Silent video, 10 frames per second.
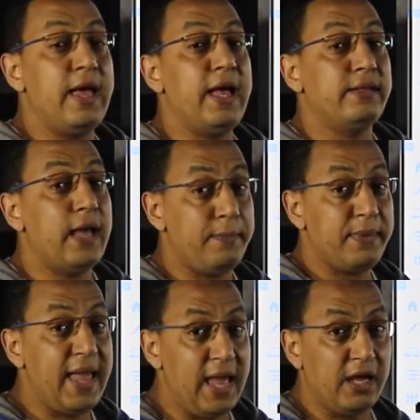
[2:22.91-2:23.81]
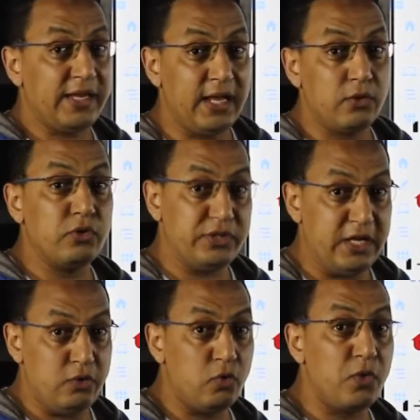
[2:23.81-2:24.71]
and I can
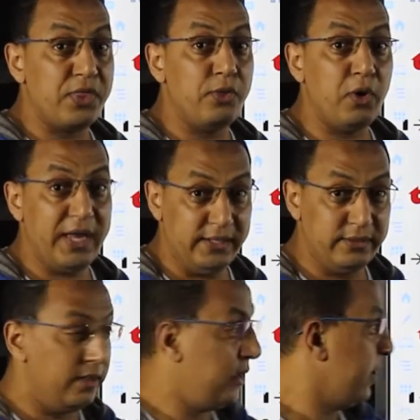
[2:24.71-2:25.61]
continue with no end,